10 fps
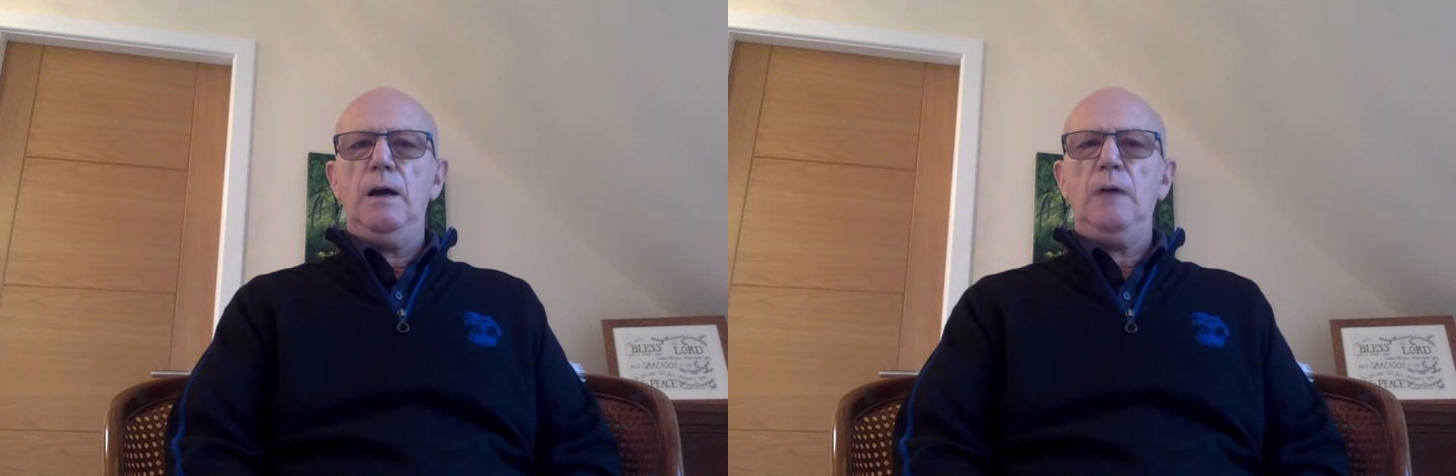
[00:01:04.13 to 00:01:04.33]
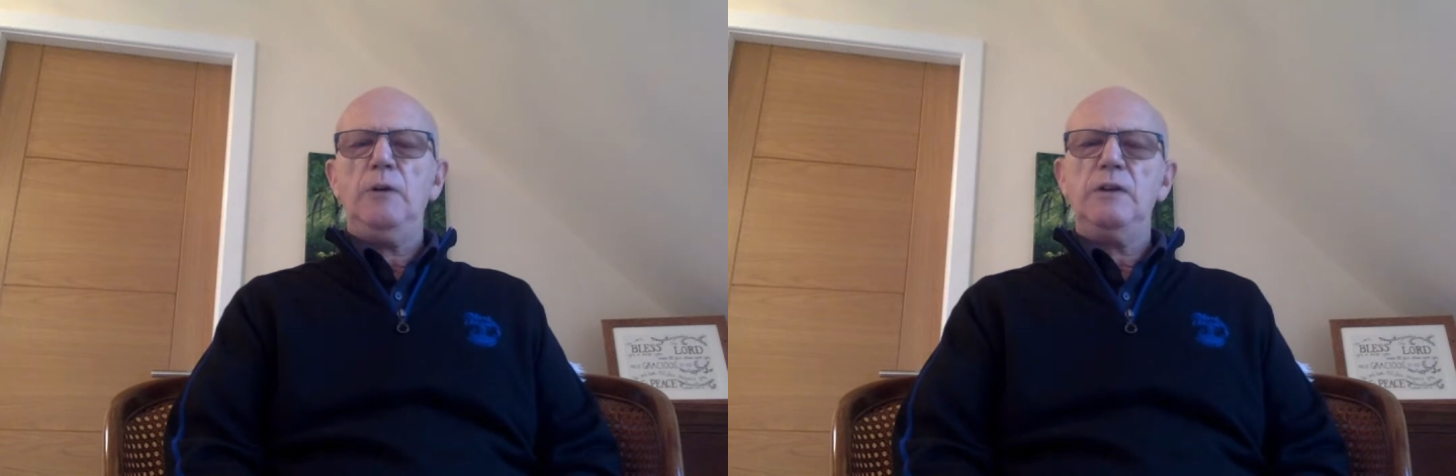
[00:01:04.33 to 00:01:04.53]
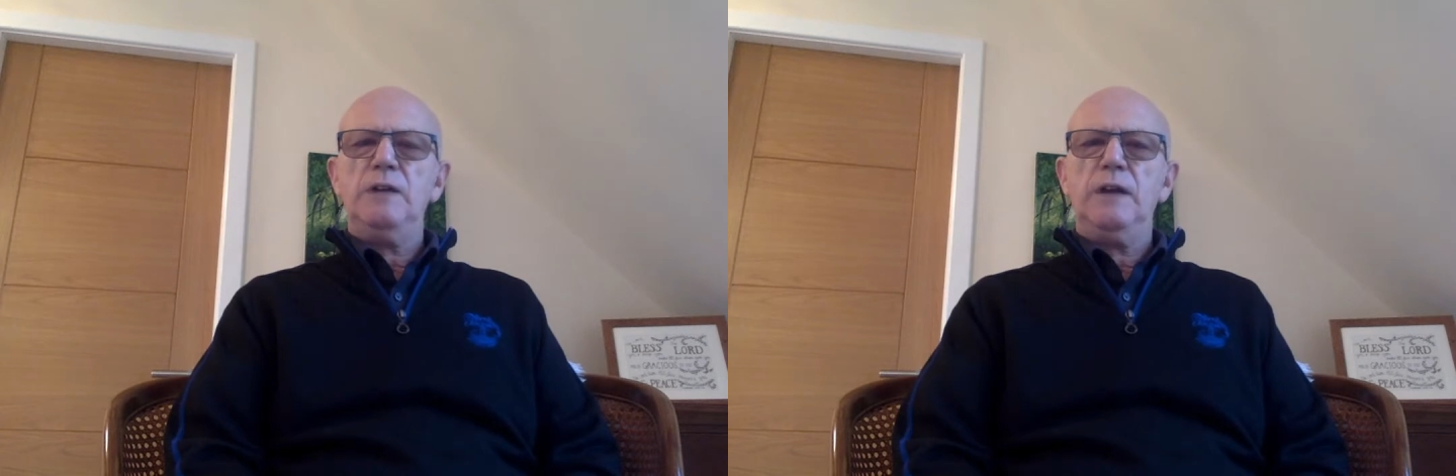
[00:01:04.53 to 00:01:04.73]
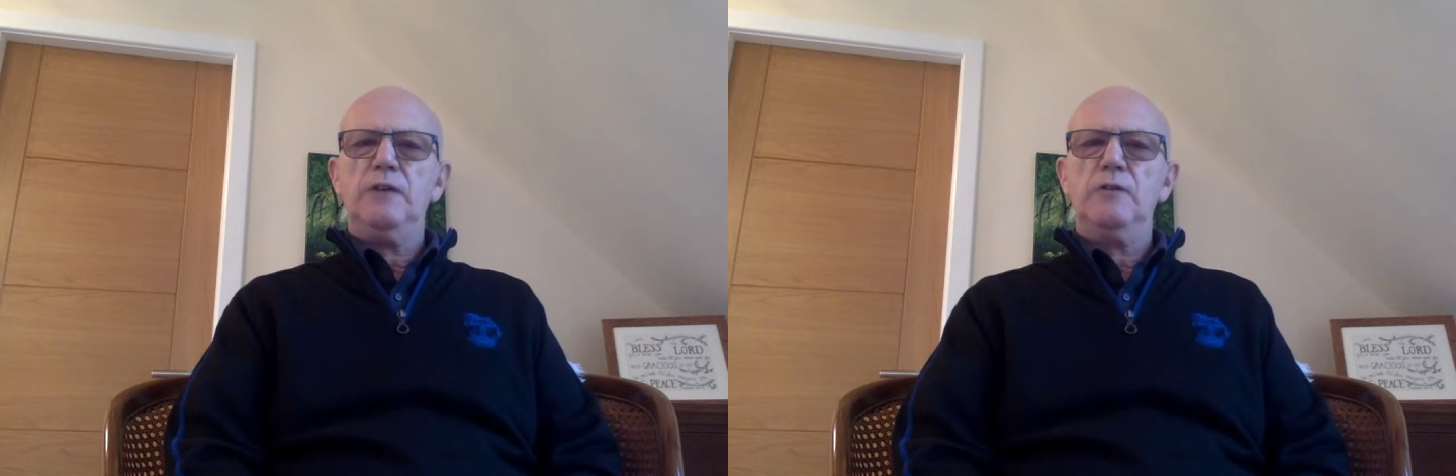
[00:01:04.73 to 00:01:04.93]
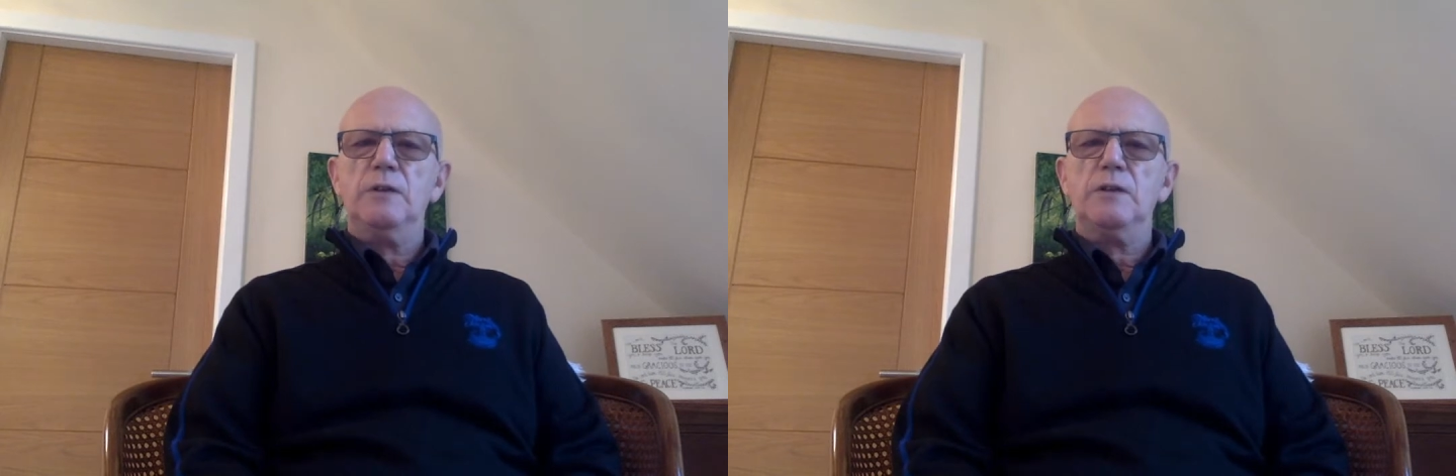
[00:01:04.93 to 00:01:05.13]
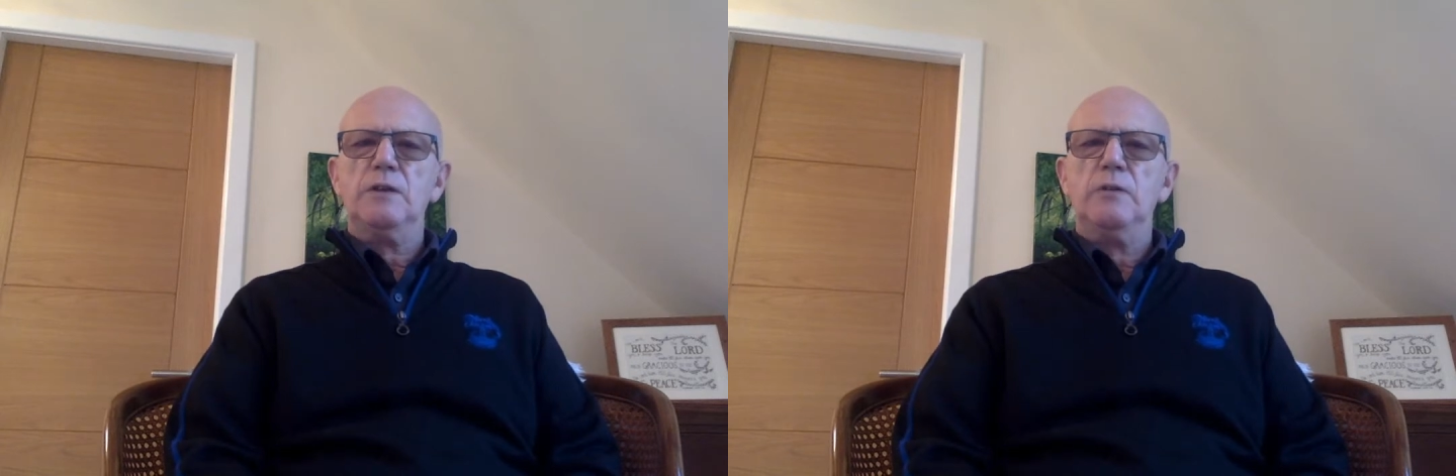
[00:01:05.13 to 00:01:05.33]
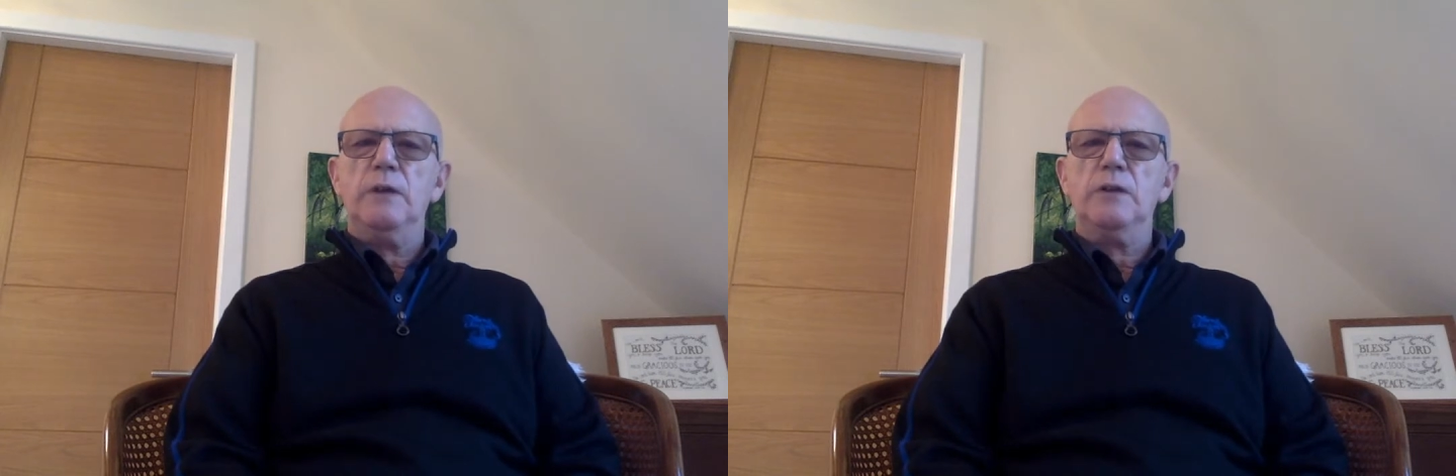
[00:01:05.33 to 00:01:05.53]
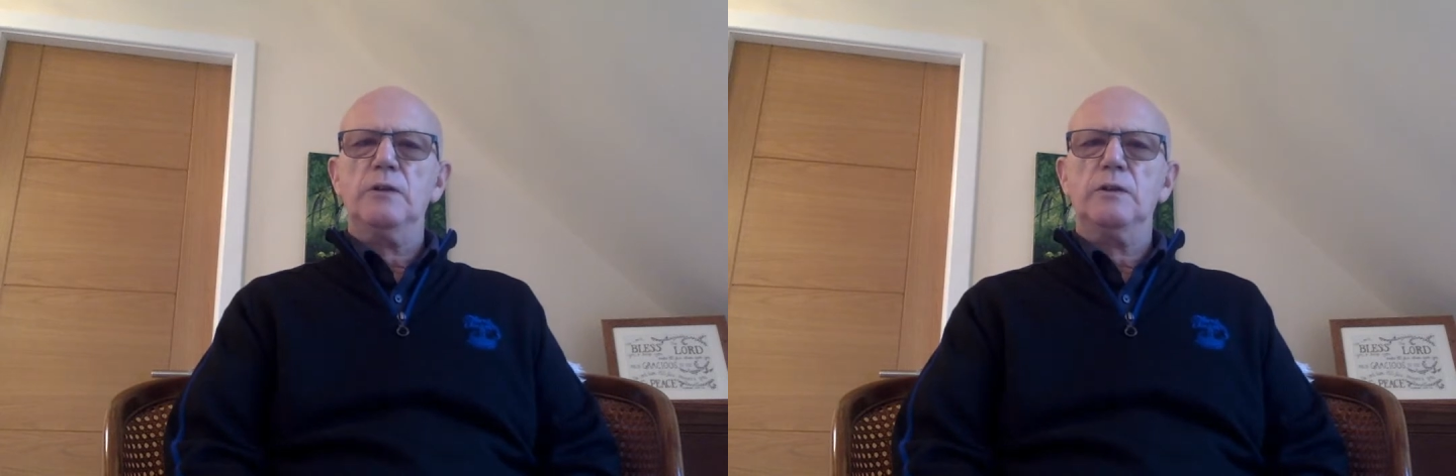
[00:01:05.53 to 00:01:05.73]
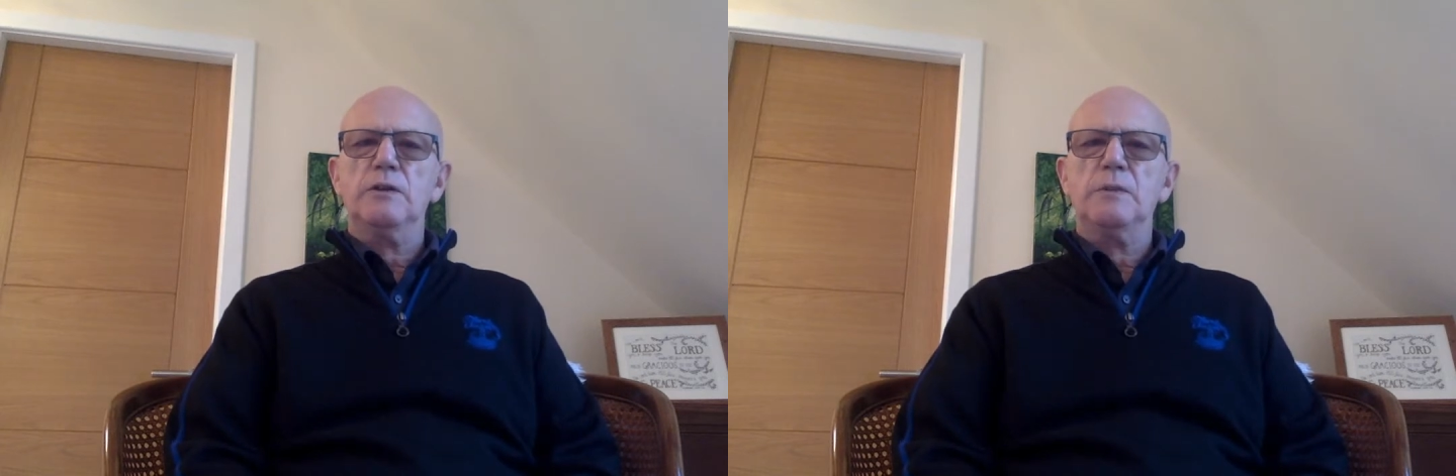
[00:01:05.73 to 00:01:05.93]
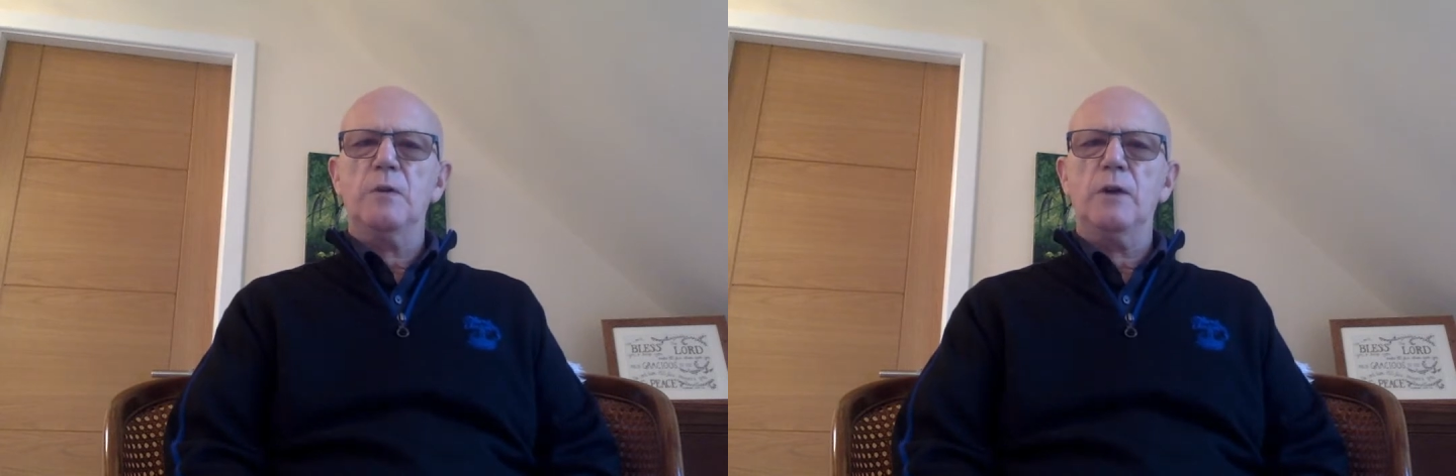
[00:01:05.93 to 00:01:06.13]
I want to take you to a situation
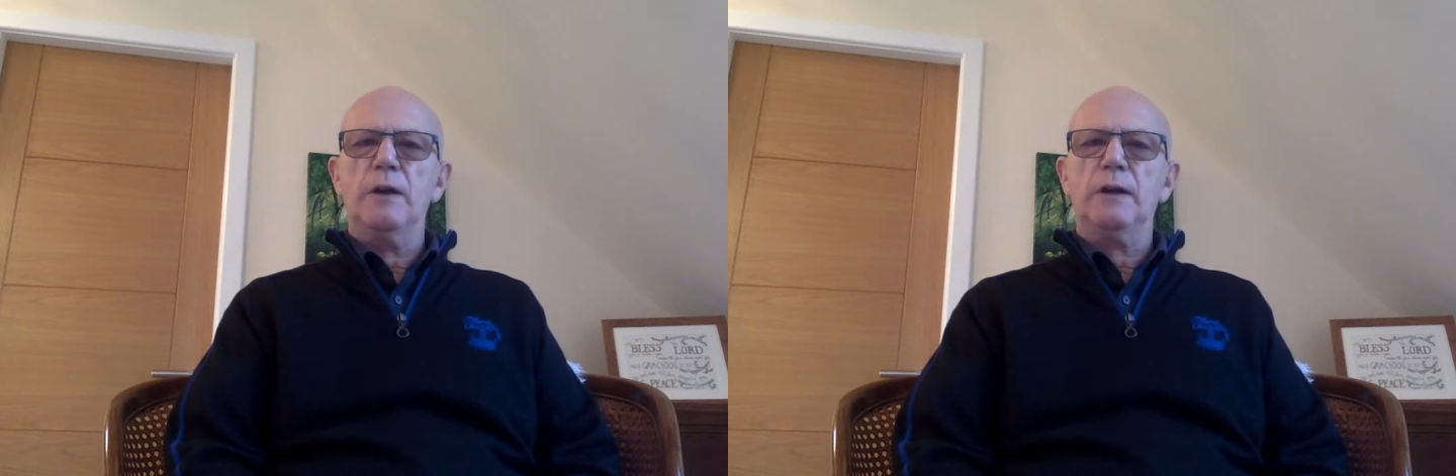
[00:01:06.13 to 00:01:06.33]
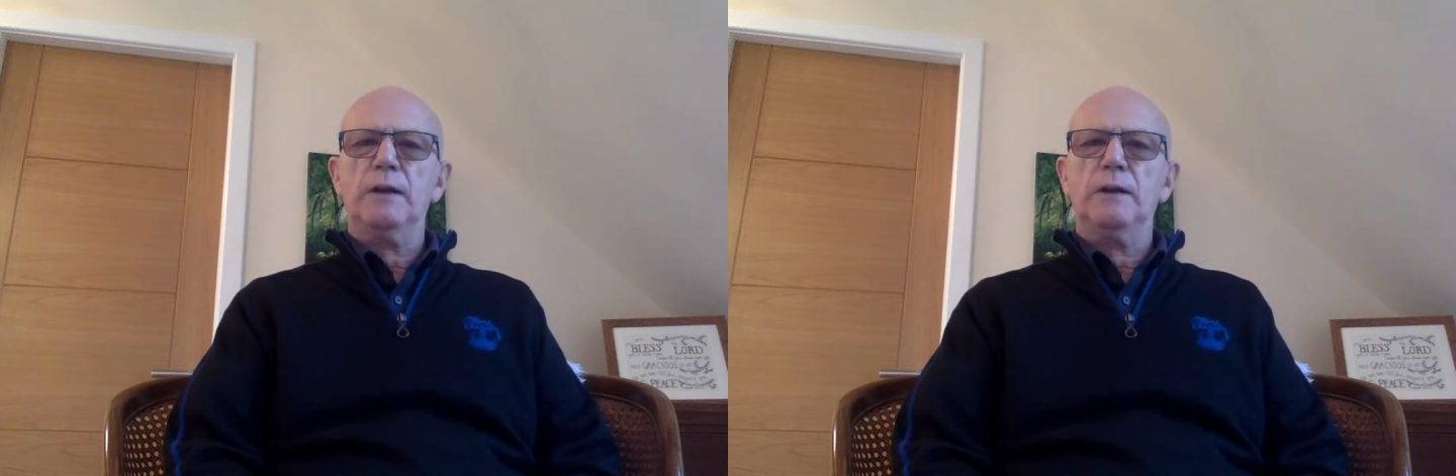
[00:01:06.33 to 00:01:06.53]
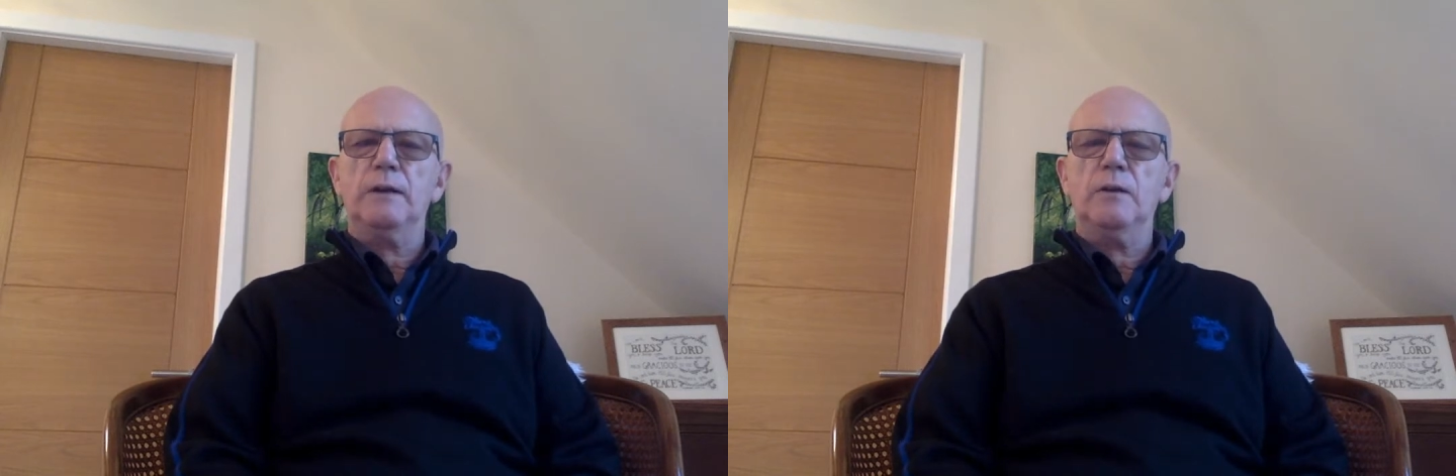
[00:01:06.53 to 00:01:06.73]
this morning